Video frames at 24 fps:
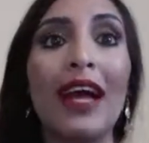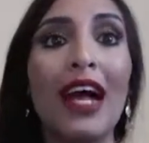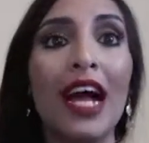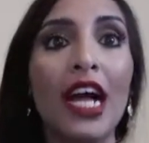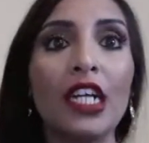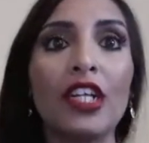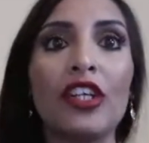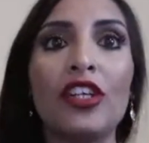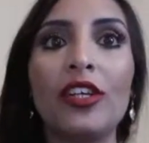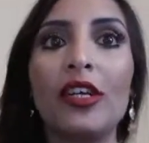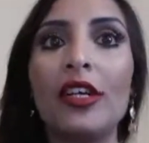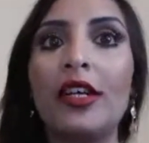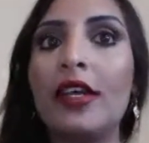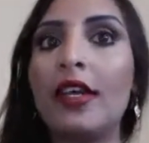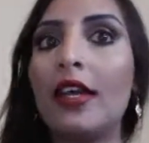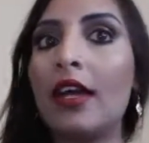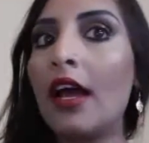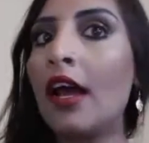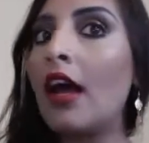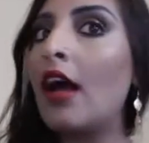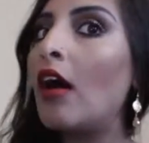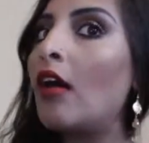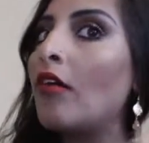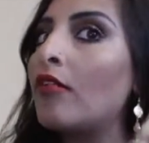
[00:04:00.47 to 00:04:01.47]
and actually
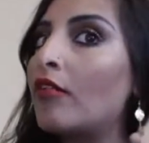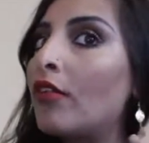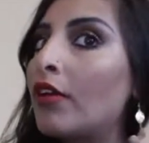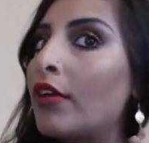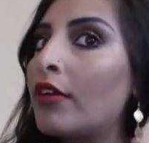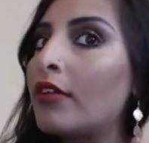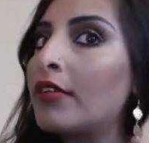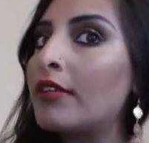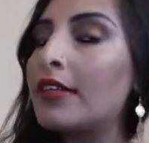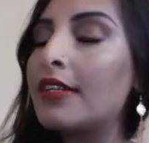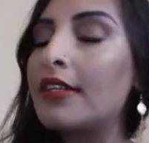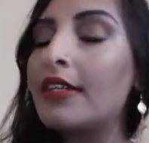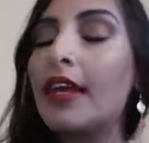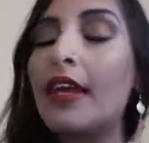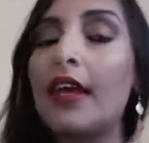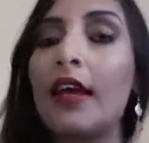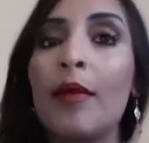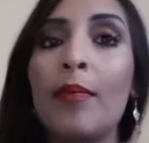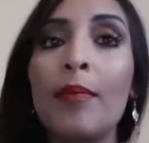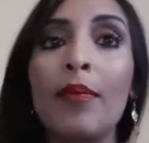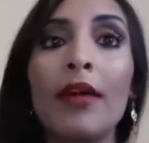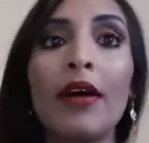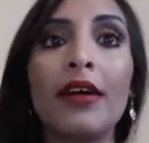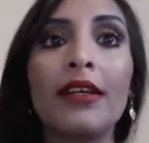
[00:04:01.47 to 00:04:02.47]
I've got it on today,
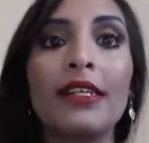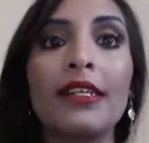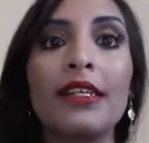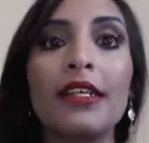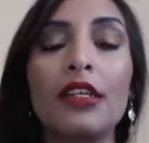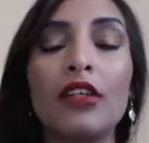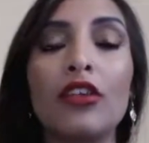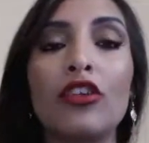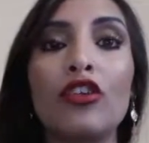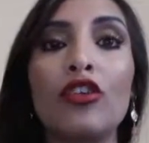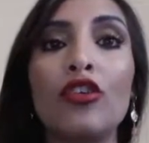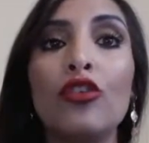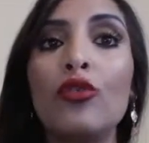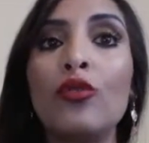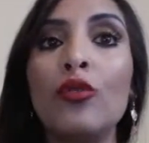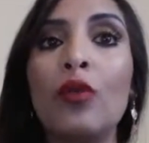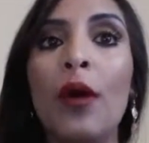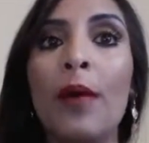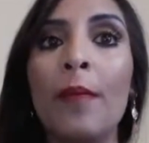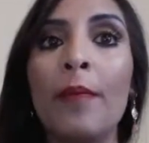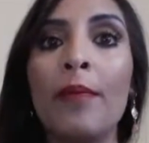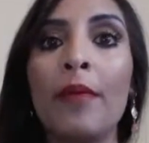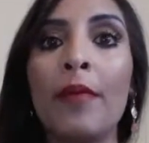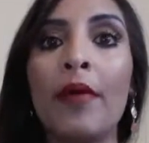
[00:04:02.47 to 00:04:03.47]
applied it
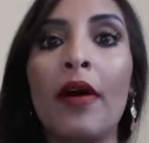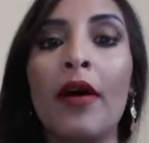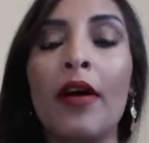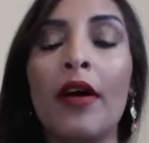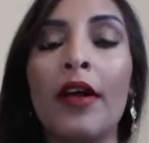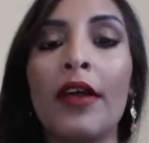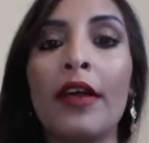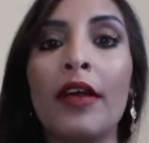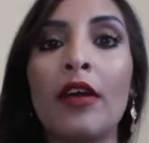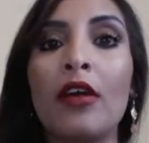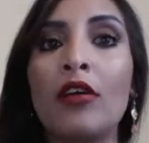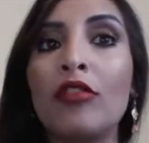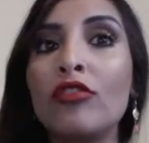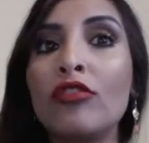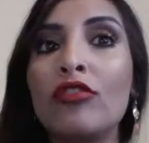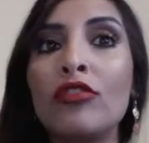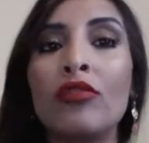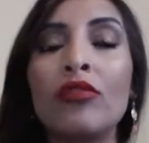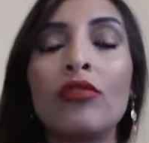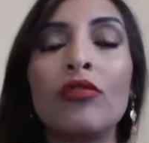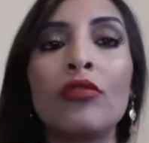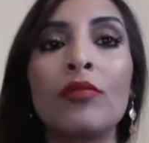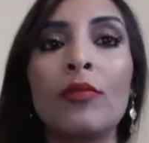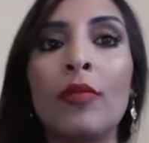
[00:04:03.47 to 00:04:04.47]
to my
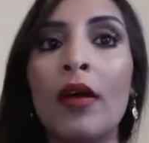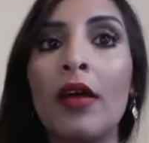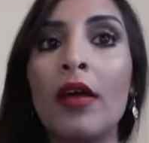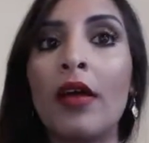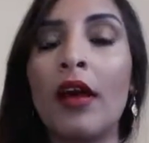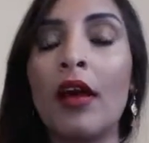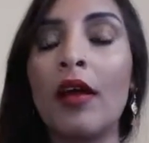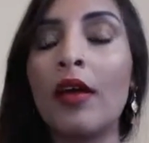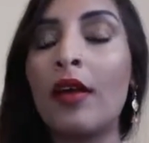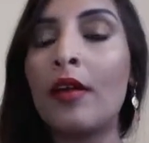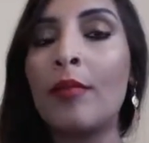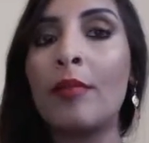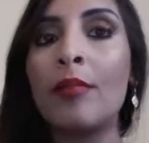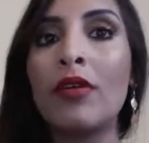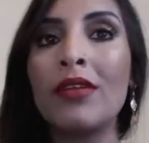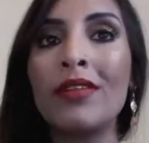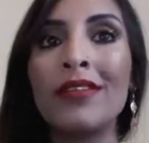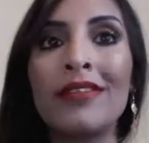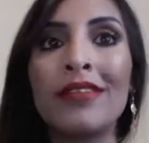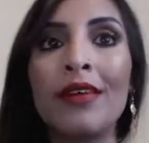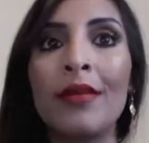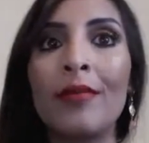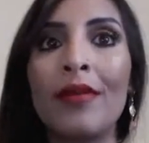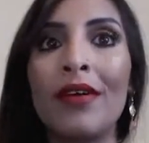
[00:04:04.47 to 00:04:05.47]
contours, and I
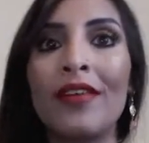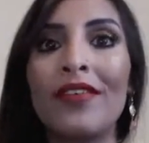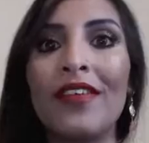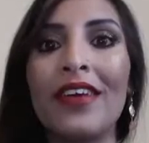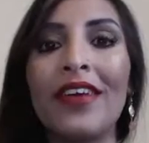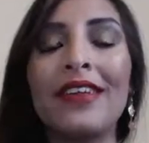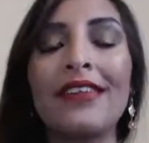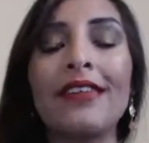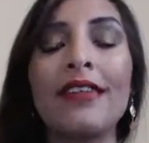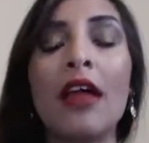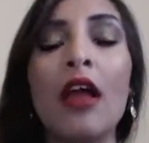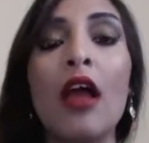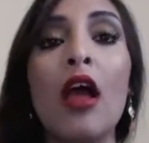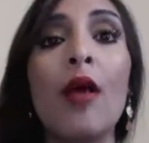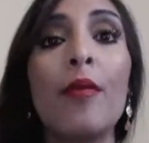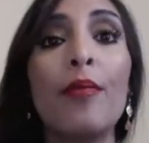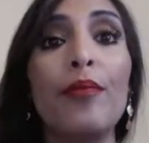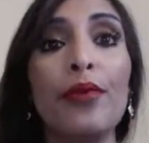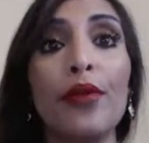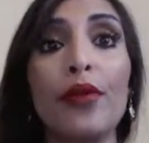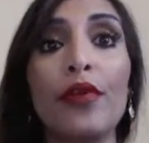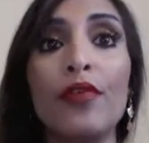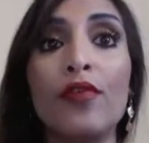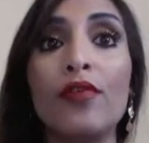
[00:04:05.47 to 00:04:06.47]
bronzed up my face.
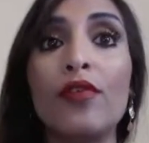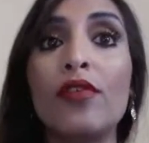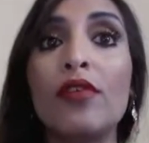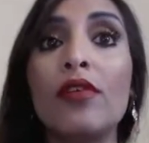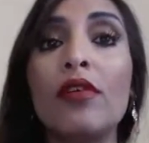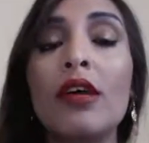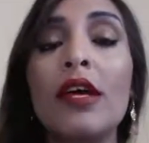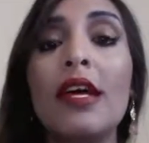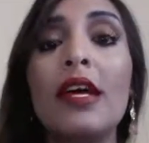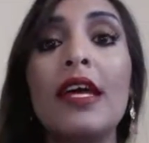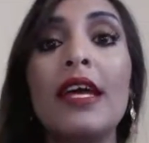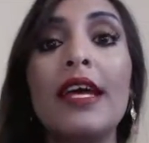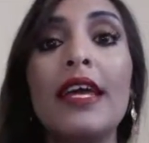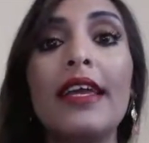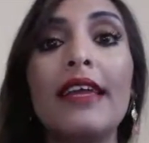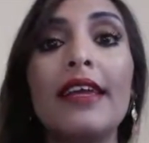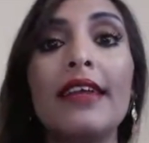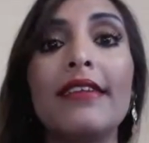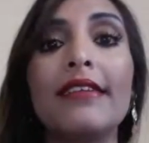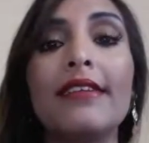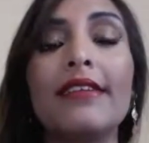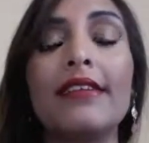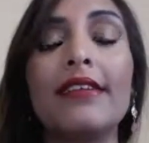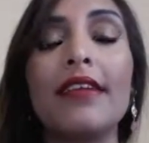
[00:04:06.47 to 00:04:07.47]
Beautiful.
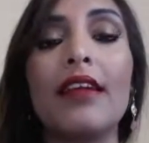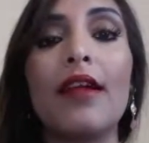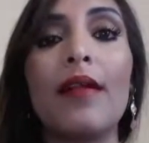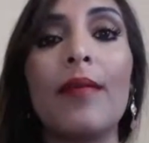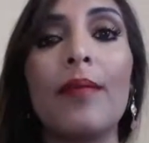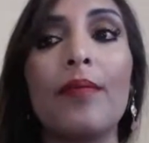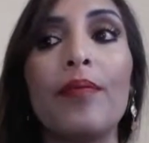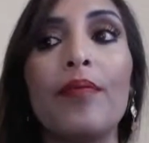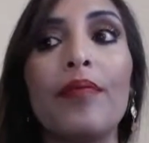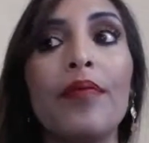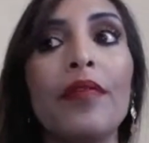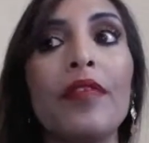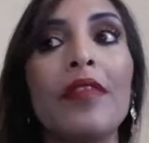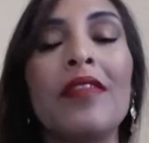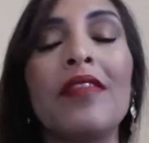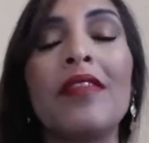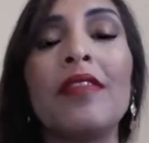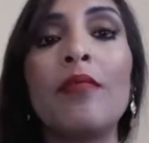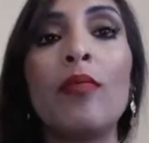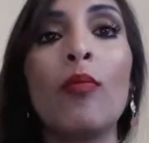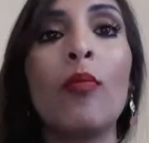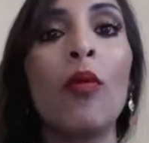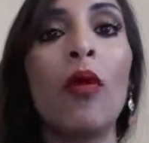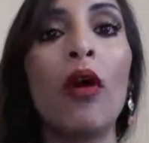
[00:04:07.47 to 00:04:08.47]
It's
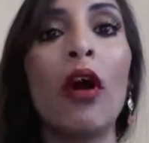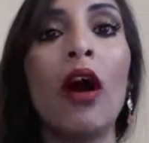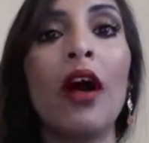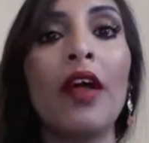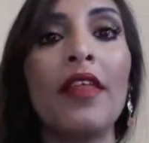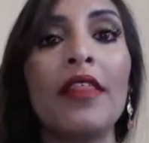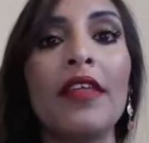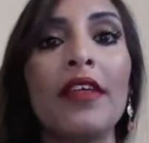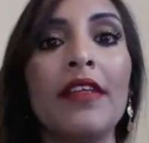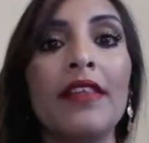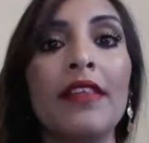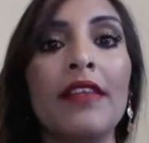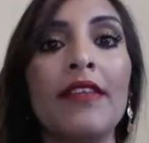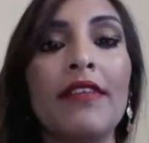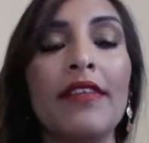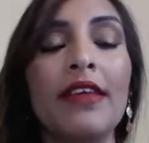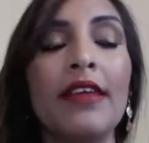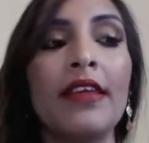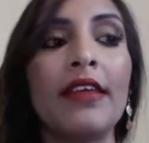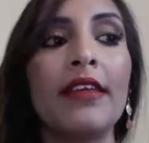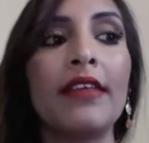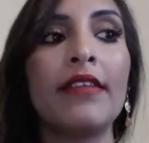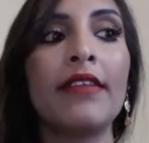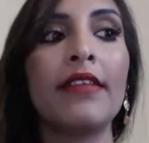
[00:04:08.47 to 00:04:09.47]
what I think, this
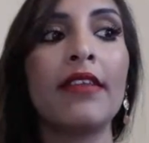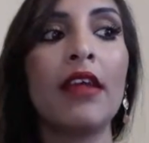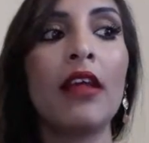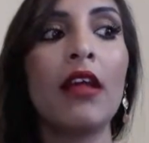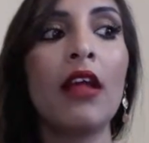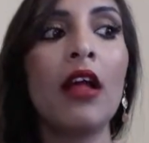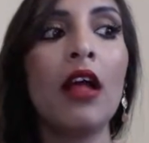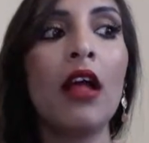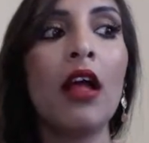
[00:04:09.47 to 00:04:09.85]
is